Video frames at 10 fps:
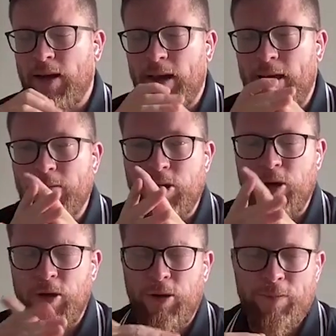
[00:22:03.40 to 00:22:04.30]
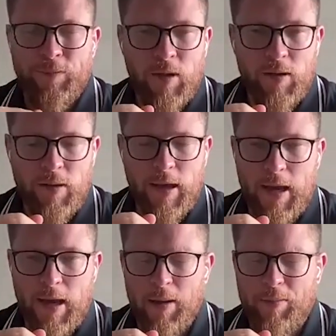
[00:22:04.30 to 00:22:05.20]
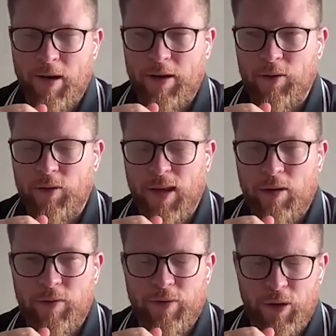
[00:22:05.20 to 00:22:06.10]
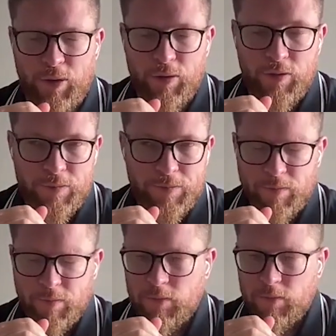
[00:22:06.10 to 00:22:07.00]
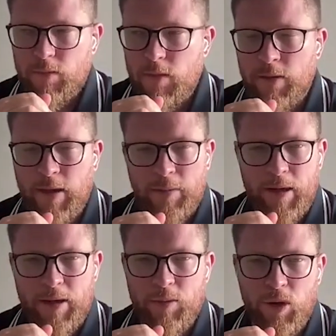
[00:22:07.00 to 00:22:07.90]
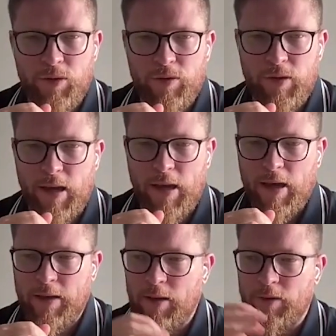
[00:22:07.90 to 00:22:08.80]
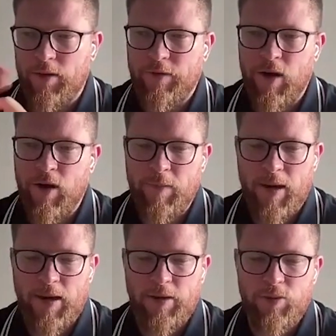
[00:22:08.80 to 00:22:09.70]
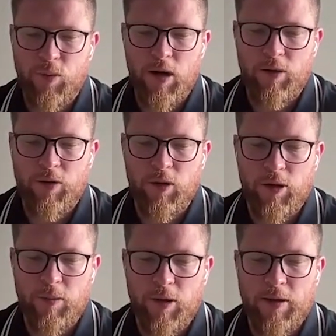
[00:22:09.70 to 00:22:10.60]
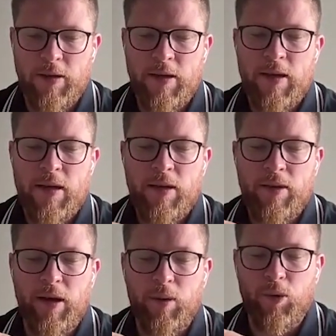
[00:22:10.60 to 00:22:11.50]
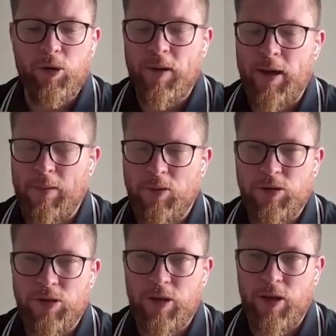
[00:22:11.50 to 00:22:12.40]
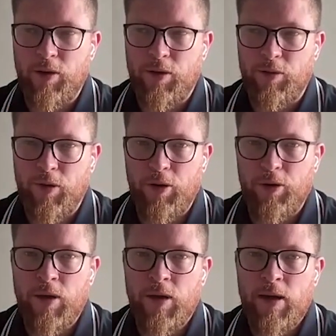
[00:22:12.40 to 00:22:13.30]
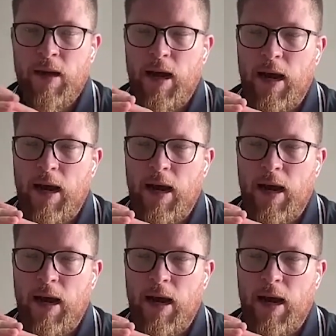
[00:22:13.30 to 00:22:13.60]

When it came to their appraisals and their reviews, they'd meet them once a year. There was a 5-page Word document that would be able to go through,